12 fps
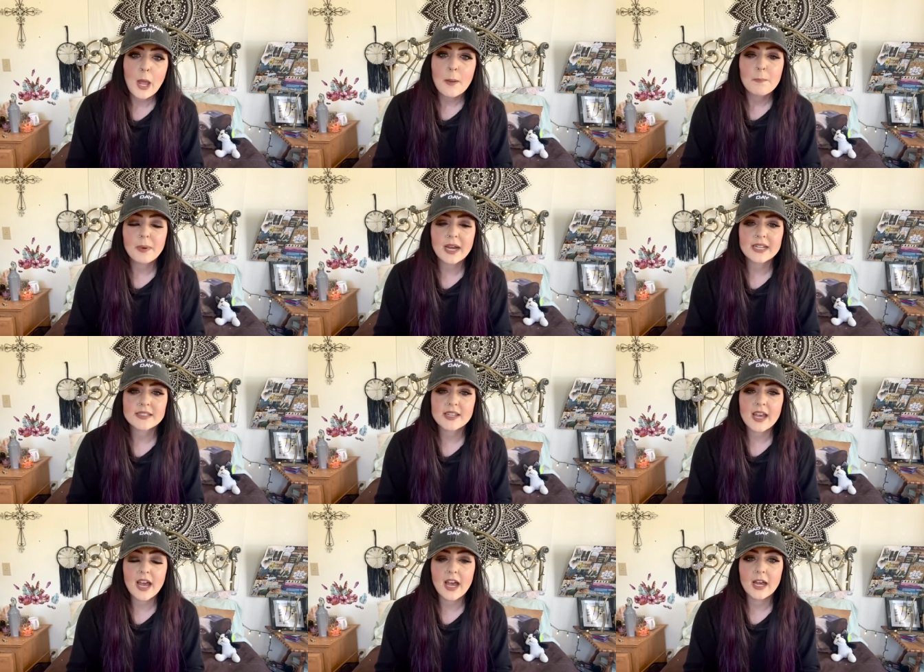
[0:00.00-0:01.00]
but
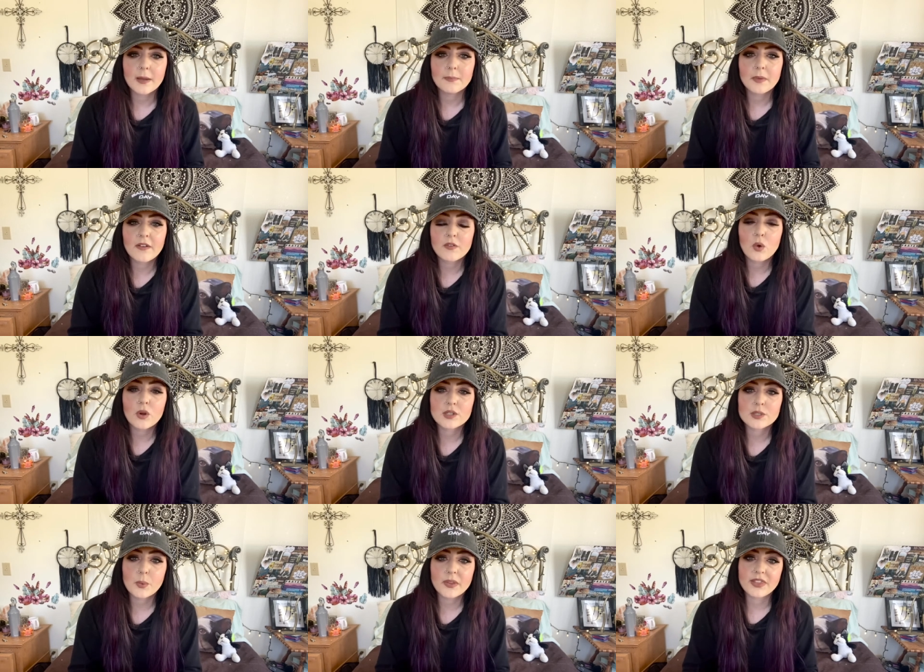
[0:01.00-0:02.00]
um, of
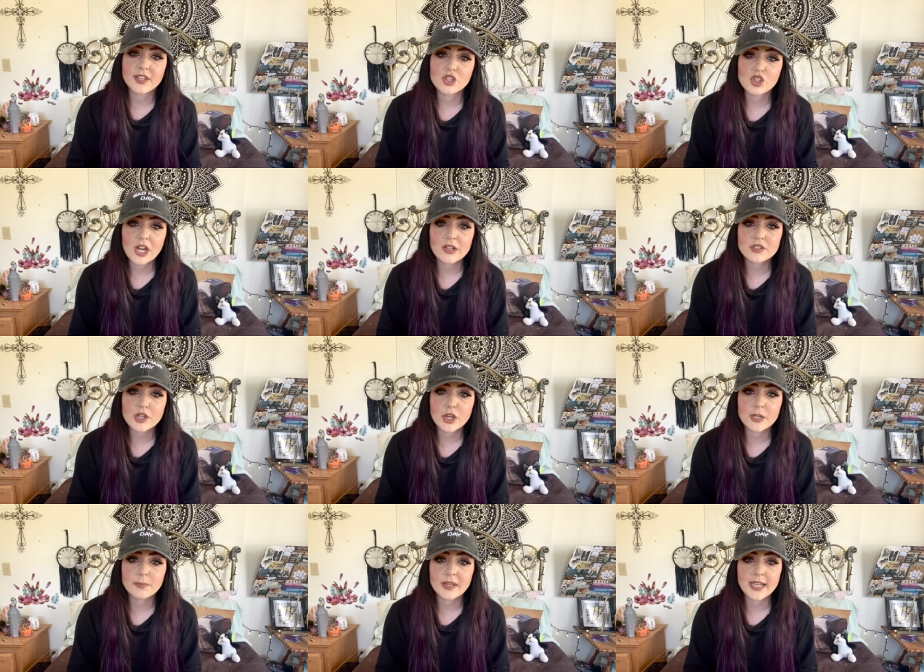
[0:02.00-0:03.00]
course with this shelter
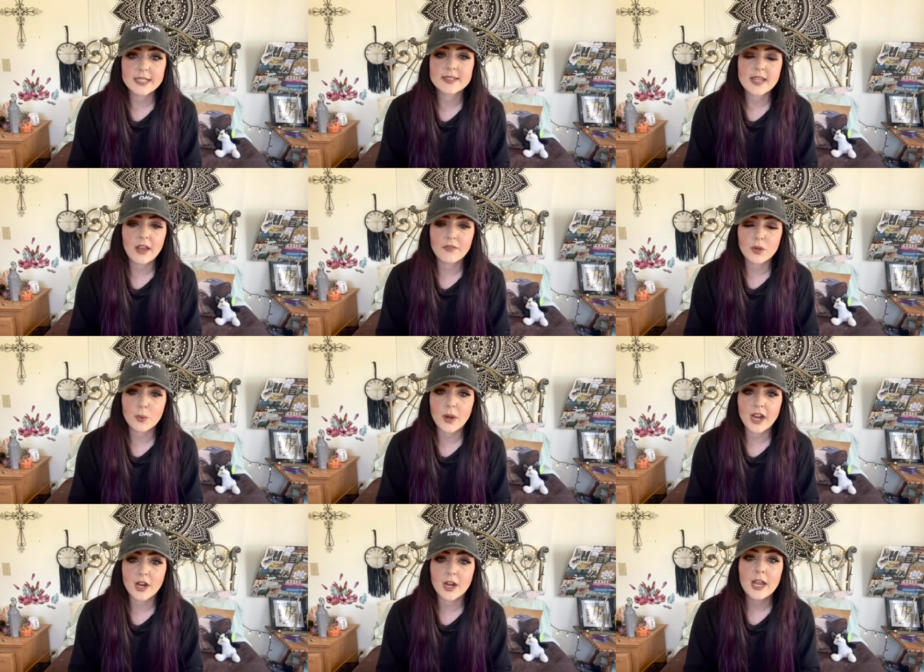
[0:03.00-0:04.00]
in place
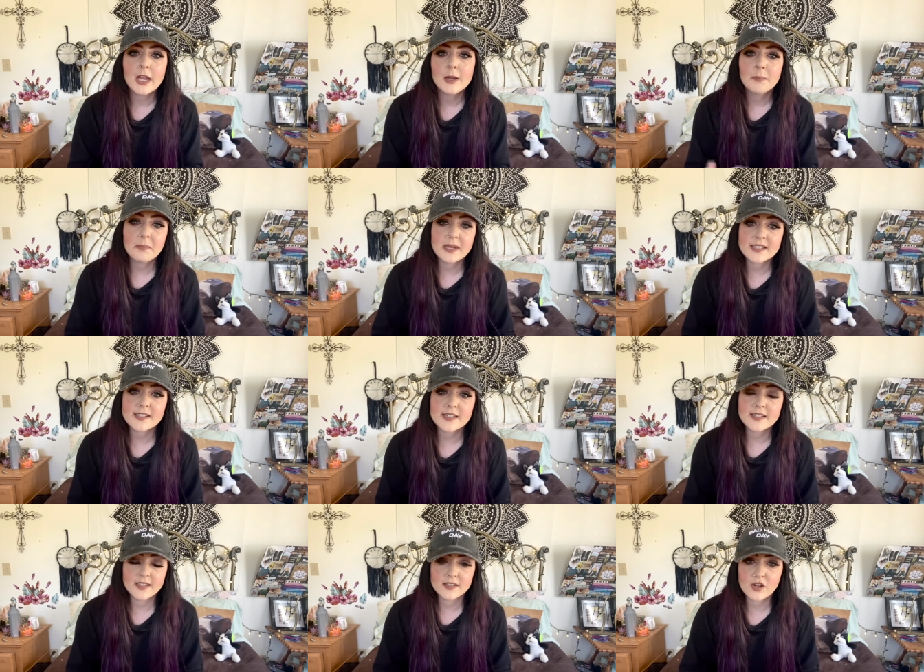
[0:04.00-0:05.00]
everywhere,
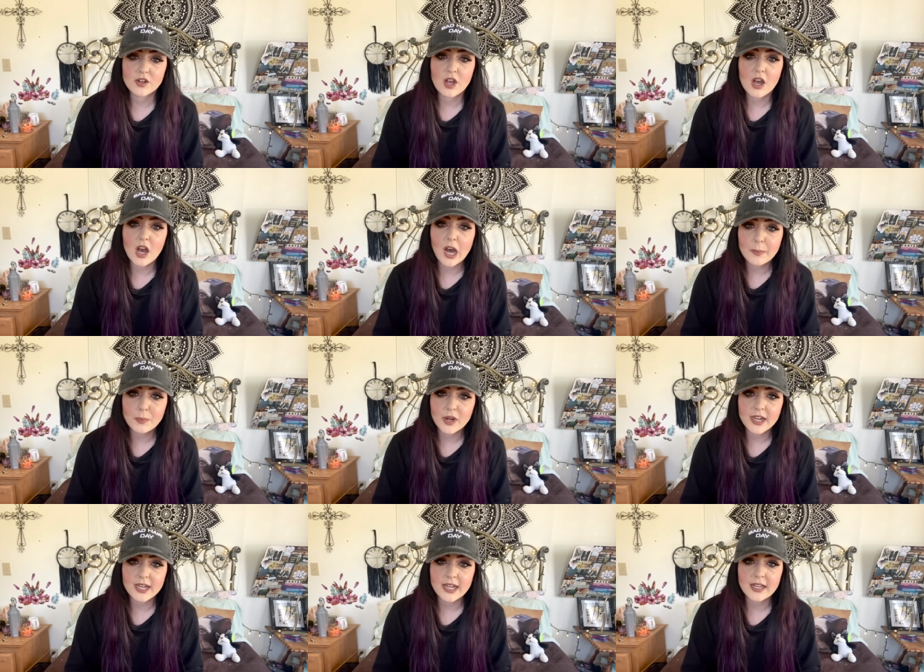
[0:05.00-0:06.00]
businesses are not
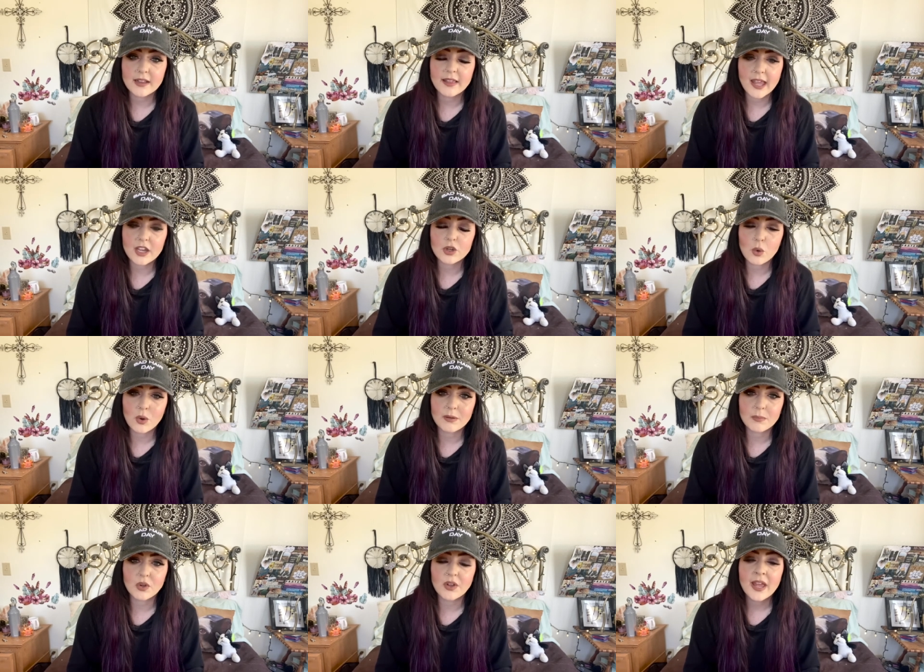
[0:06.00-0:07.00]
operating like
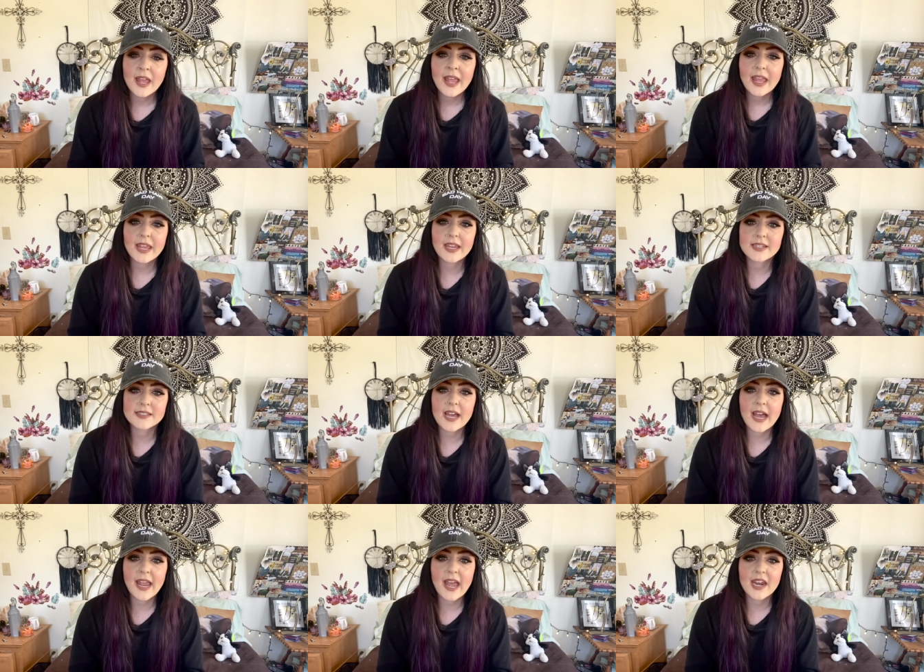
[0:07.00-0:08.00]
normal. And
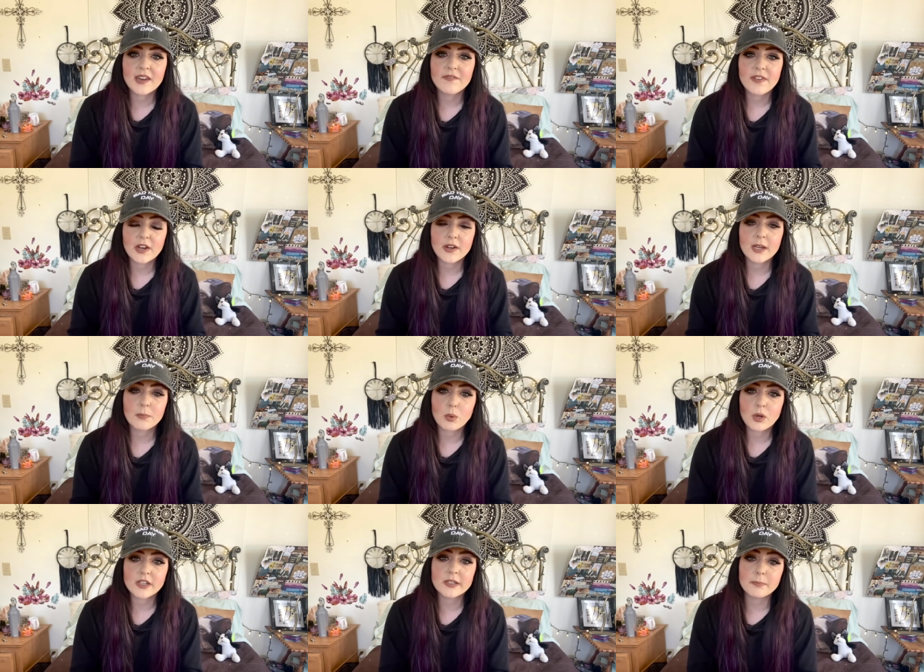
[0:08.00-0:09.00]
I had a very
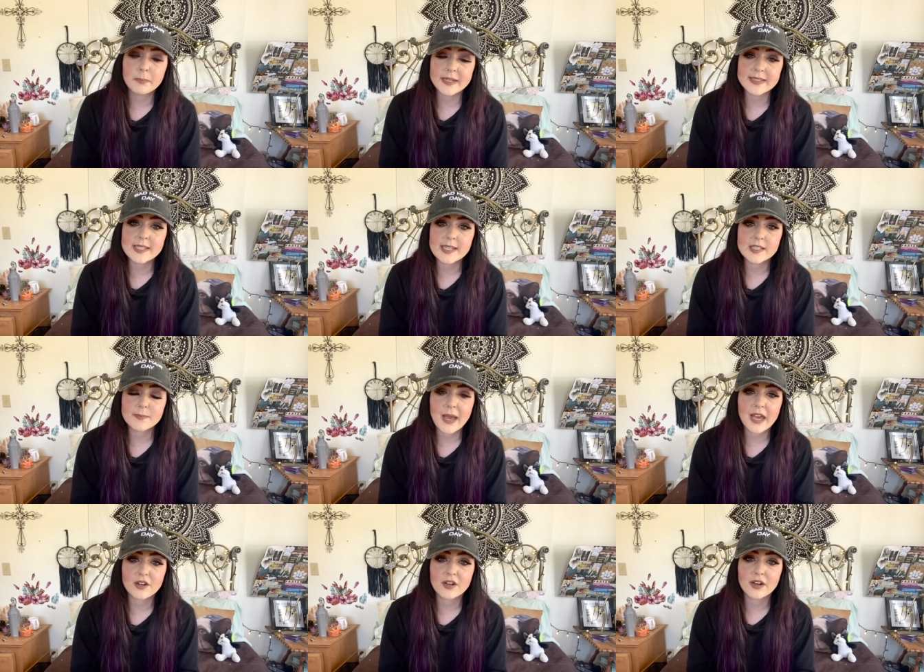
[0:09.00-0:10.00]
important business
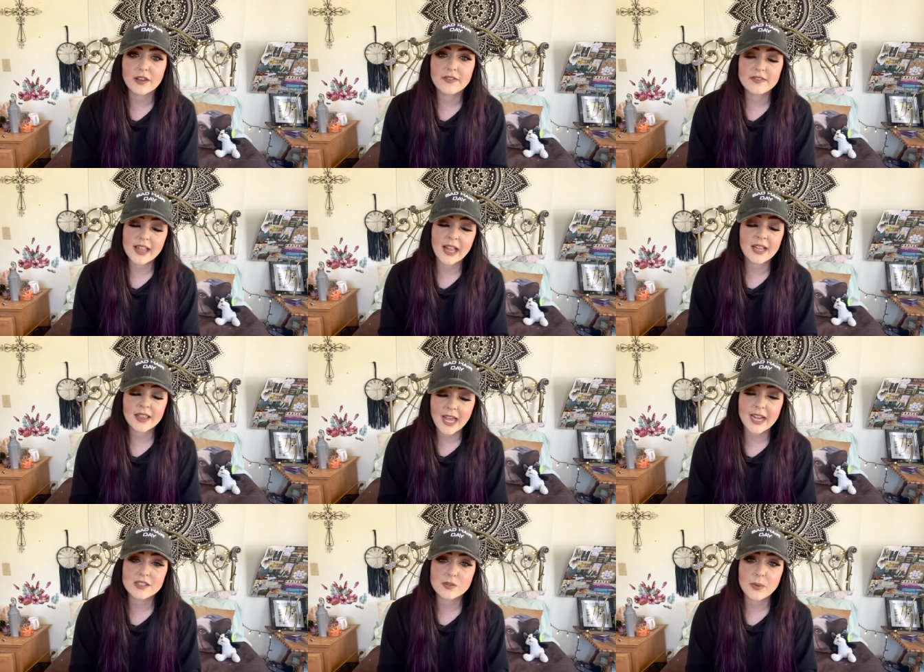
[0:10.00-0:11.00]
matter the
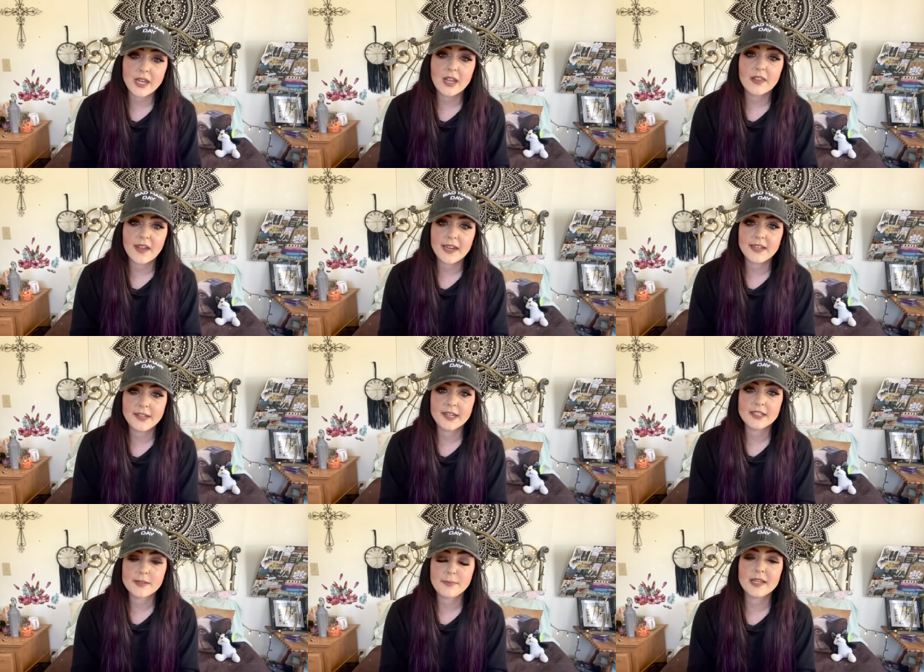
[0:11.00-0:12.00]
last week that
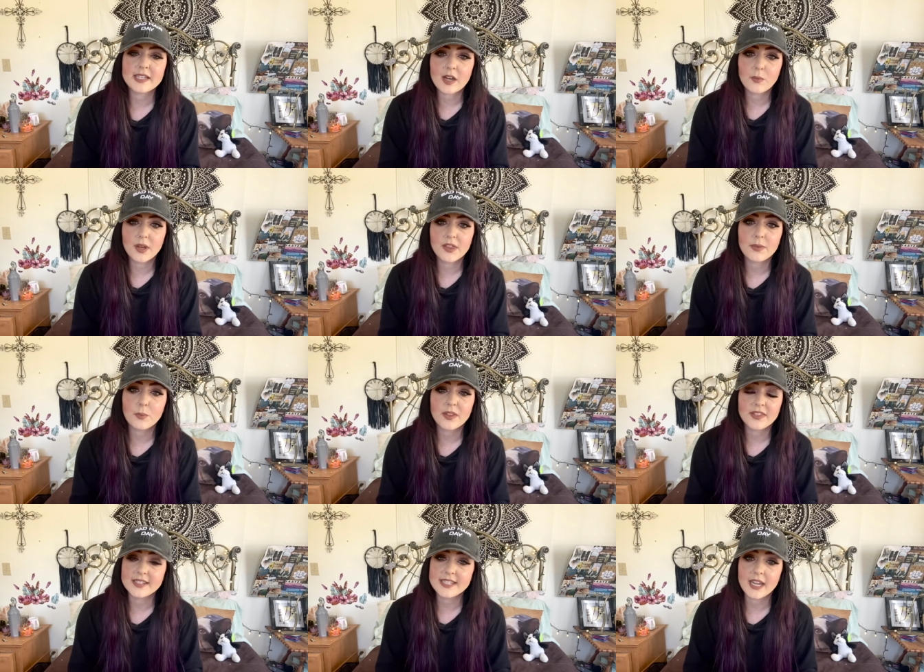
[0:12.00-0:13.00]
needed to be dealt with
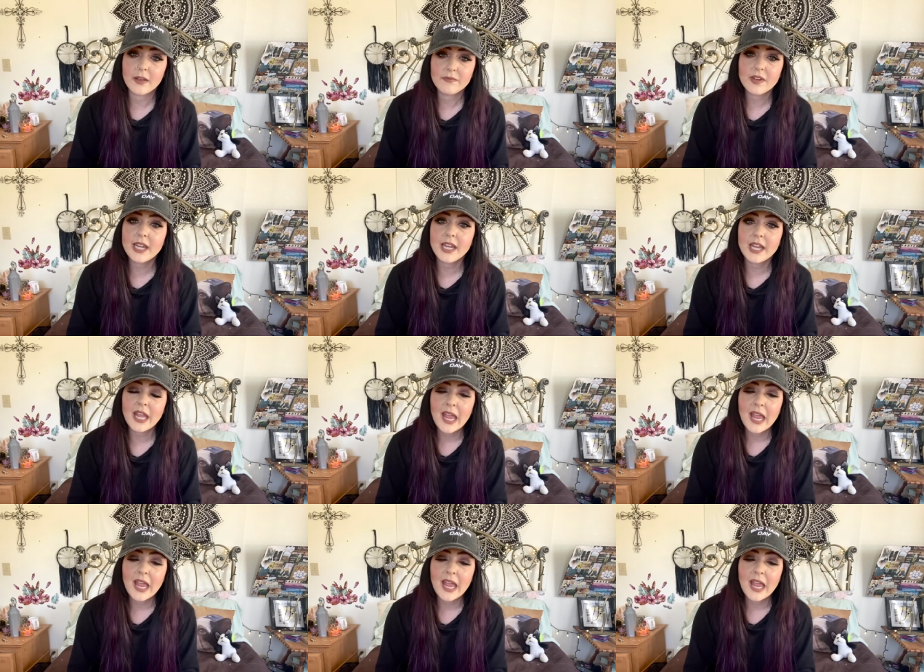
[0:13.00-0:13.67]
with the DMV.